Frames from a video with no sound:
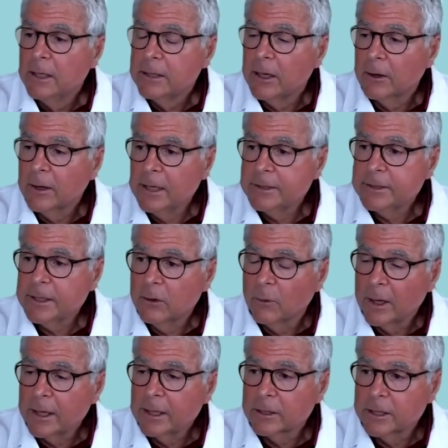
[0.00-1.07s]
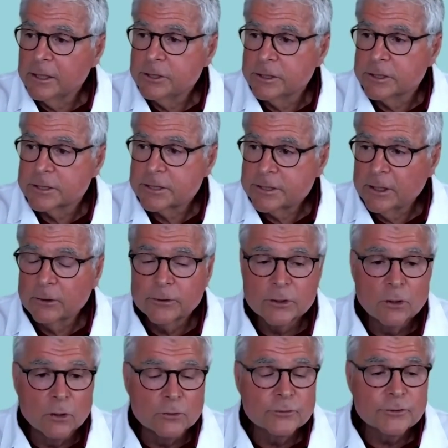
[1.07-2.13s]
Now, anticoagulation is still the
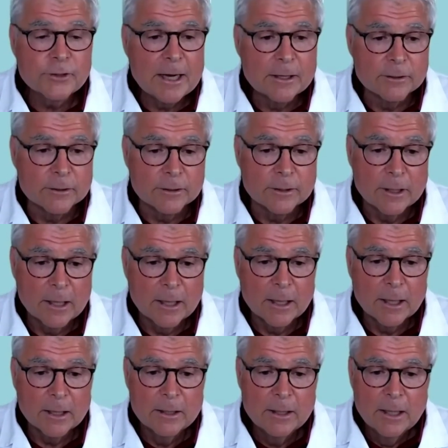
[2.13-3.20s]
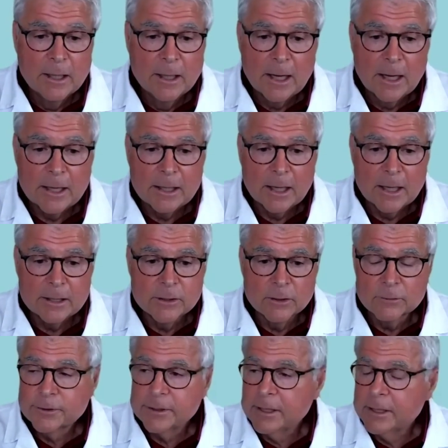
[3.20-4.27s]
gold standard. Uh, I, I,
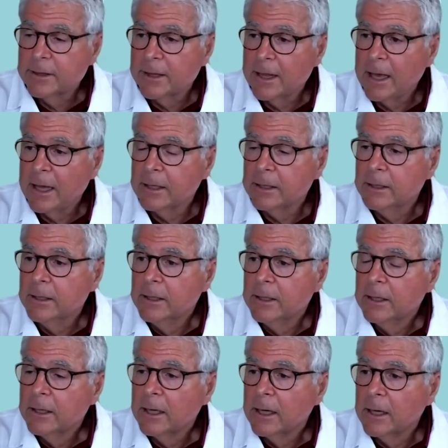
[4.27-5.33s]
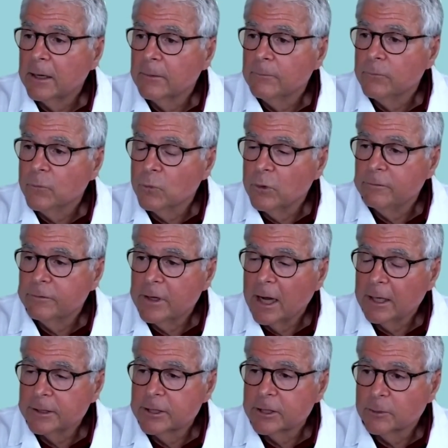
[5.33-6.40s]
don't think that um, we've
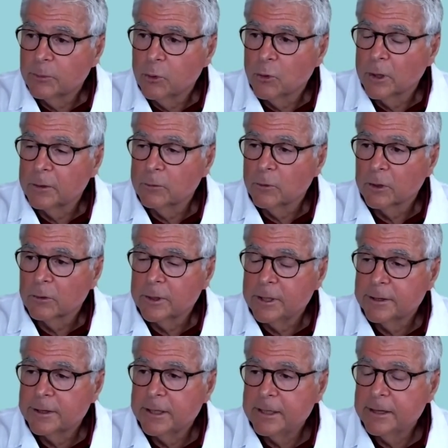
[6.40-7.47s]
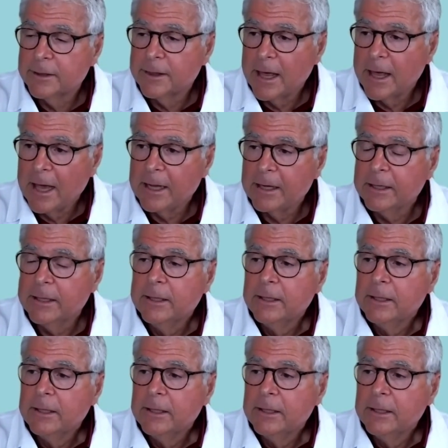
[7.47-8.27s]
gotten to the point where we think that